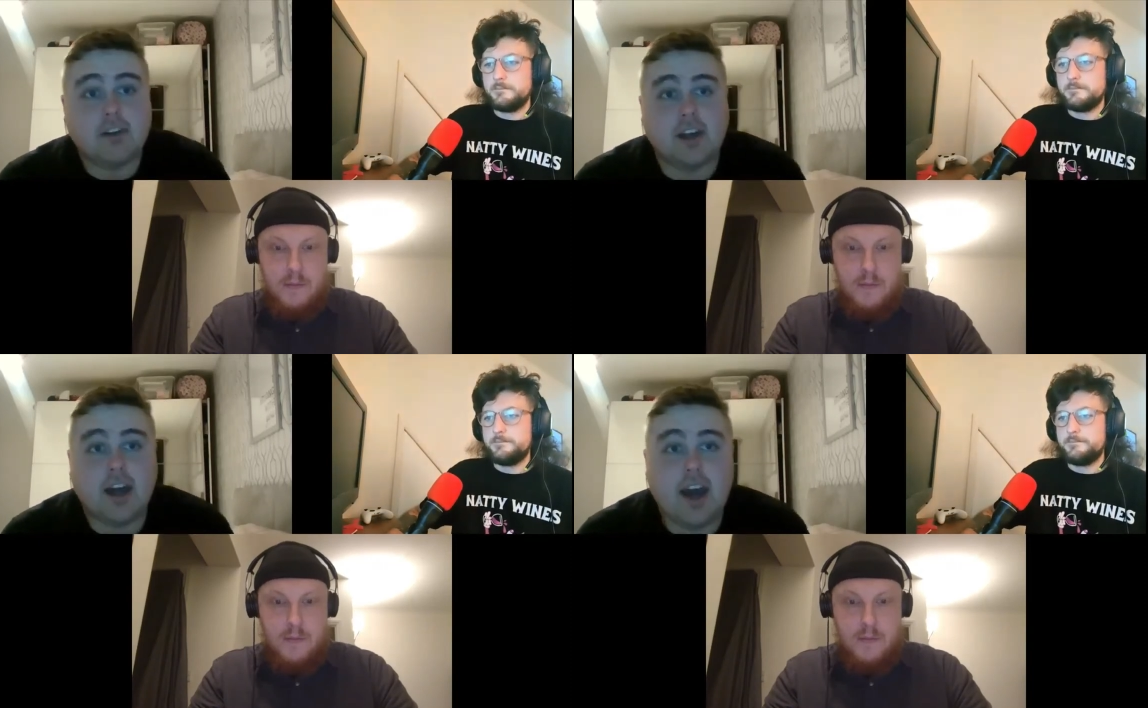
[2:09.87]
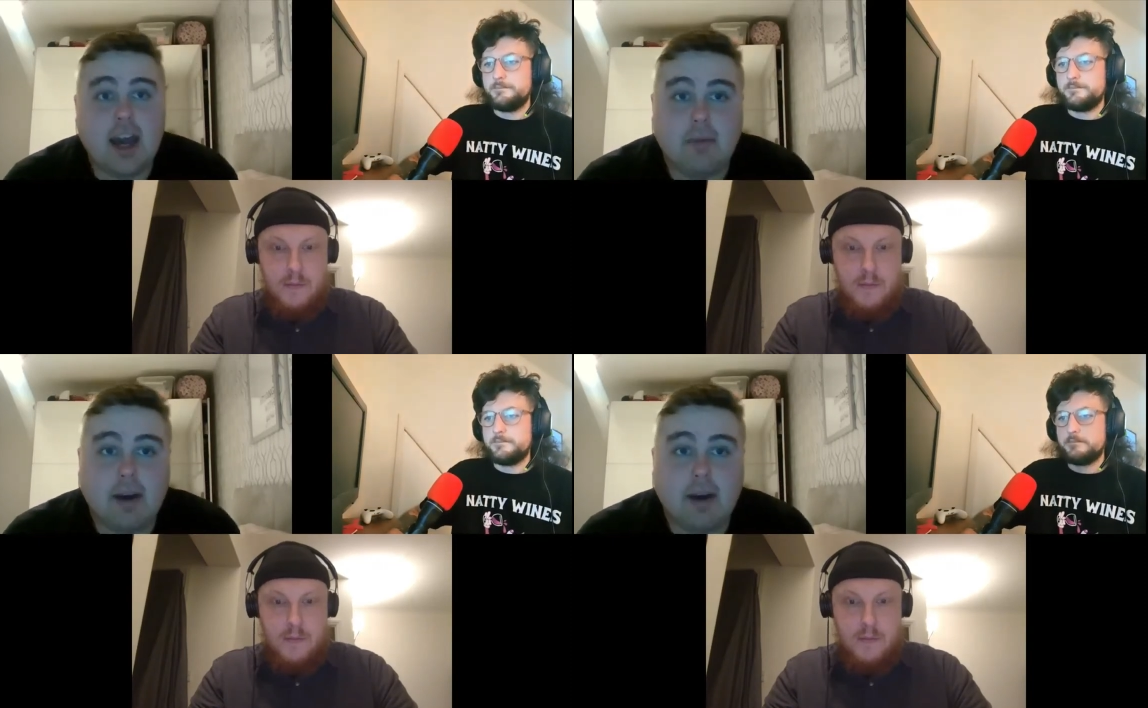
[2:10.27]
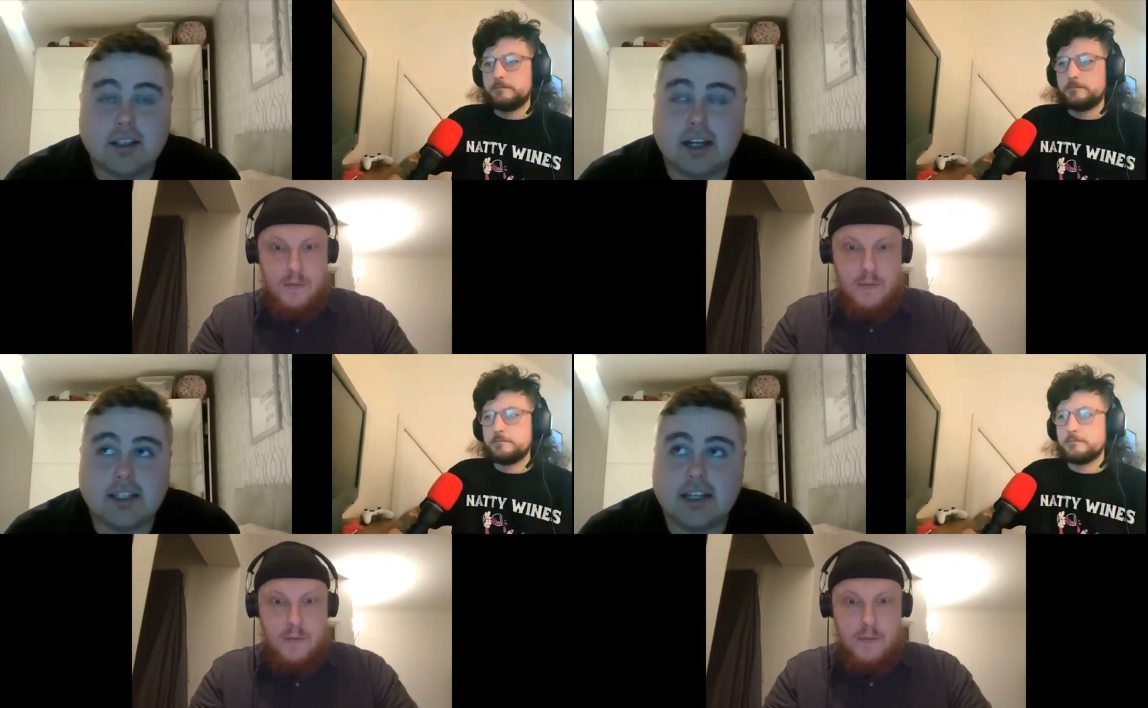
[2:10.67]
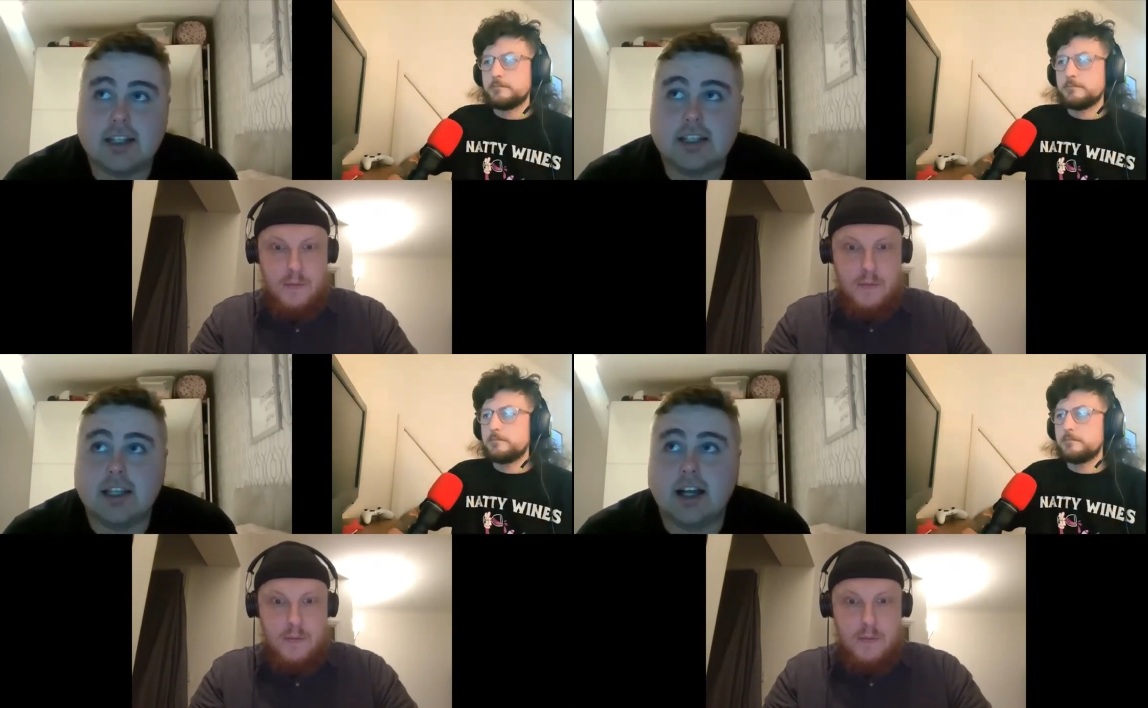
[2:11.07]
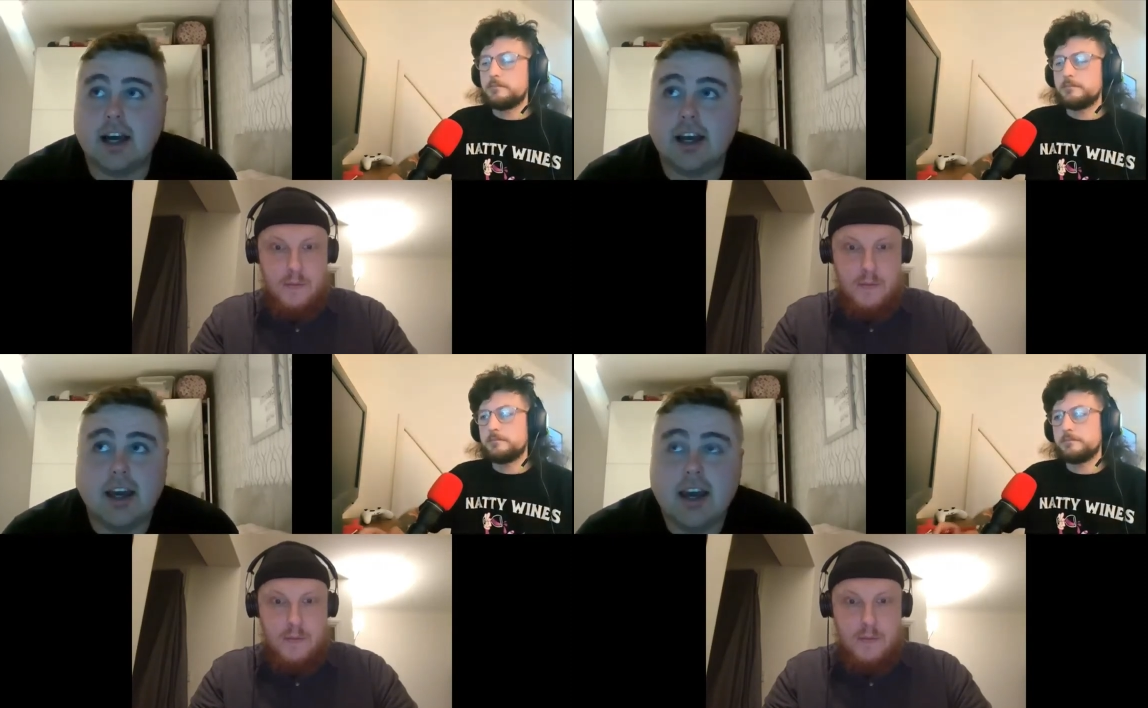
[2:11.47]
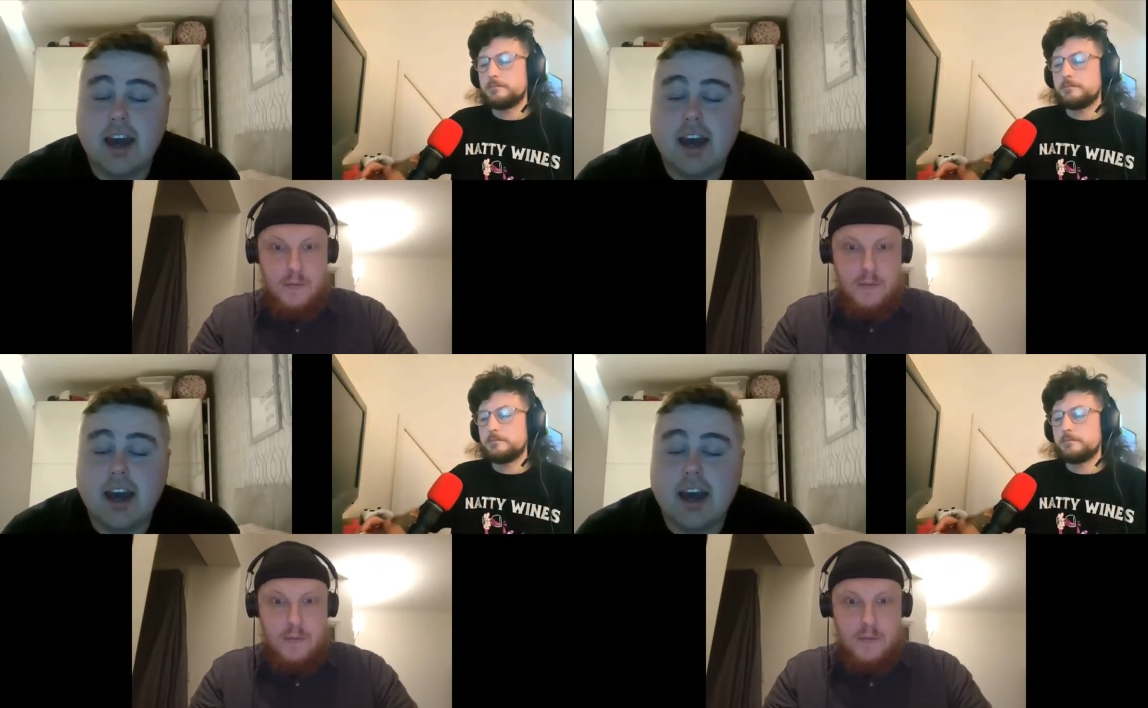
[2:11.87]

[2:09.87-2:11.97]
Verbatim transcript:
Speaker 1: the game, and I, I said to you like,